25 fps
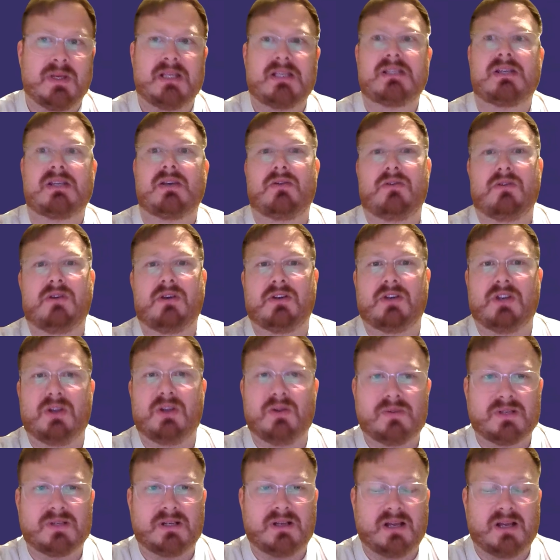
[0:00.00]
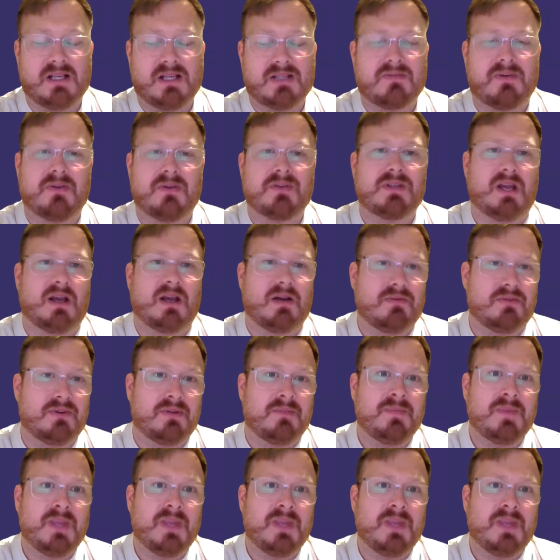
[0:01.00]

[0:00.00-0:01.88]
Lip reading: so you can utilize those other